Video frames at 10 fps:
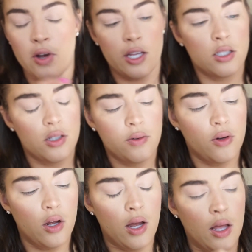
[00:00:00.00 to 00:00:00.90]
Voss
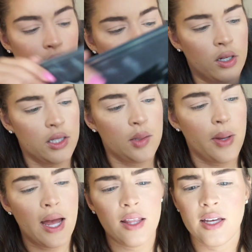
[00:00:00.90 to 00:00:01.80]
Laura Lee
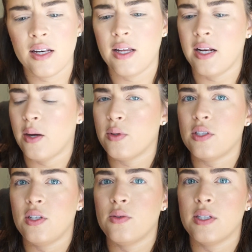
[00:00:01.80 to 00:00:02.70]
palette, and I
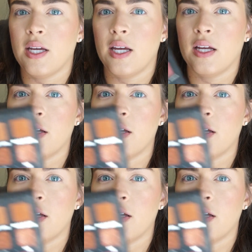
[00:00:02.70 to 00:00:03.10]
was using